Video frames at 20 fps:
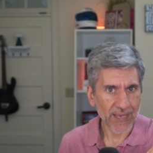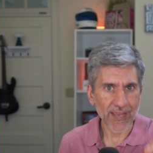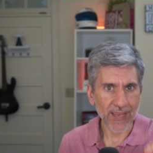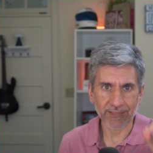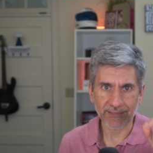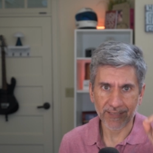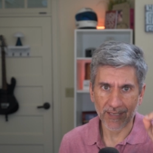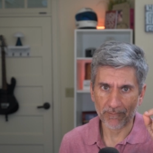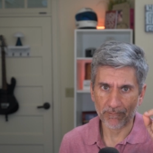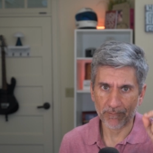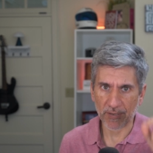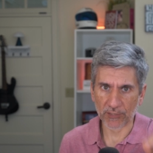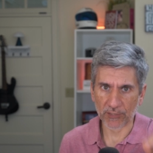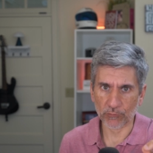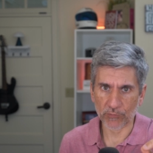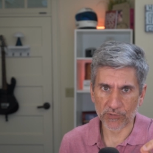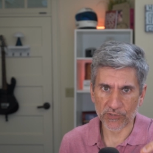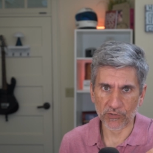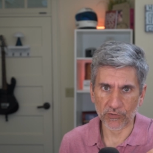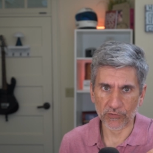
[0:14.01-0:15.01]
and get better
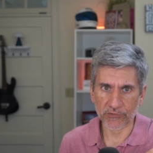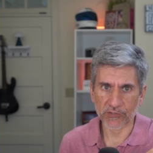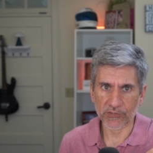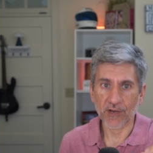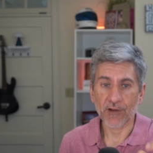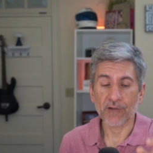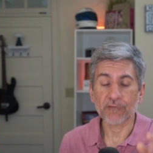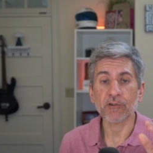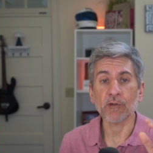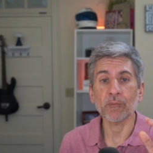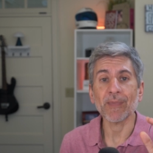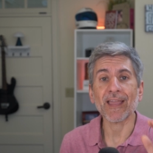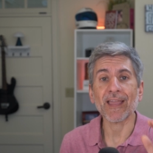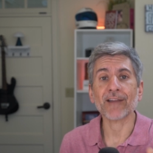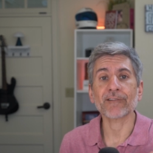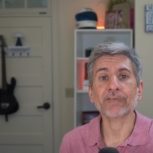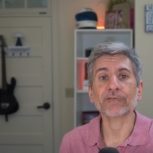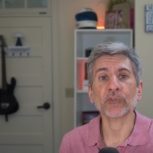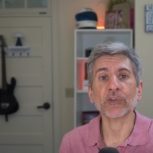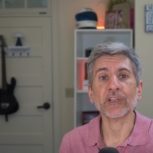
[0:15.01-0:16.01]
results from
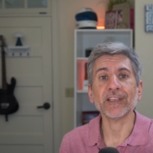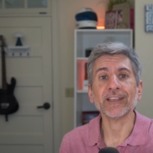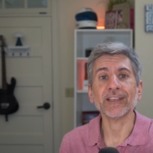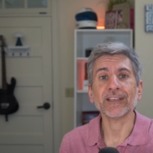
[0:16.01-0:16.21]
every